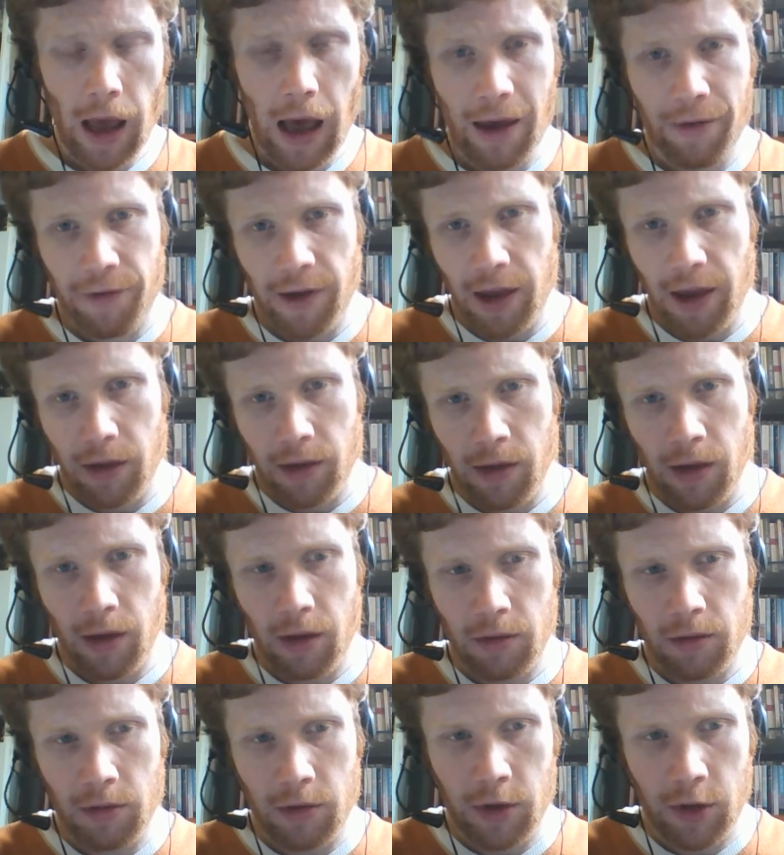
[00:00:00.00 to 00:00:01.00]
I think
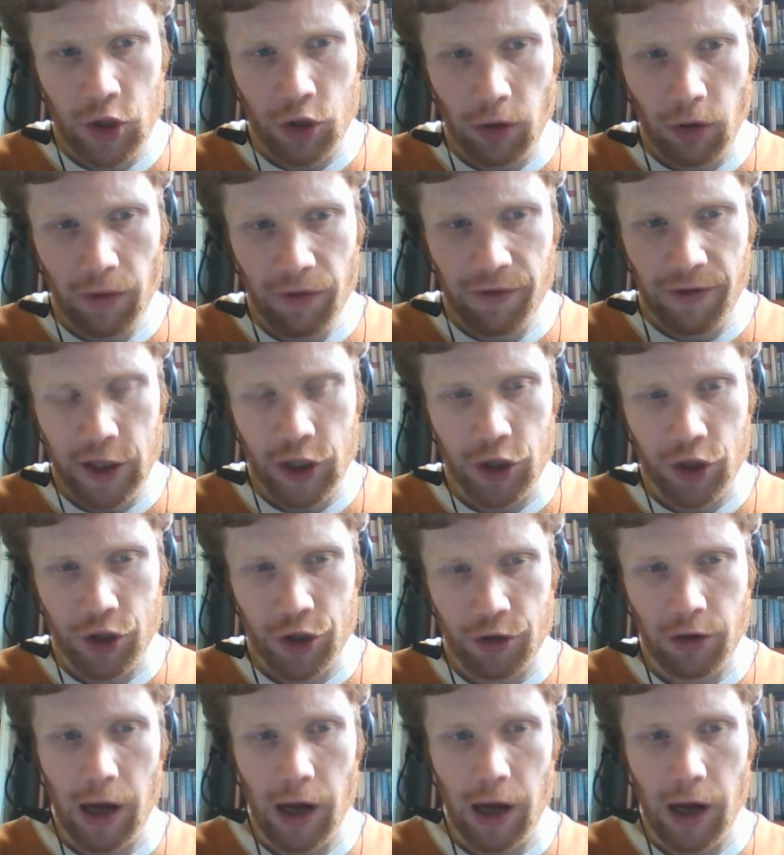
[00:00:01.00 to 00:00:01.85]
that the sort of vicious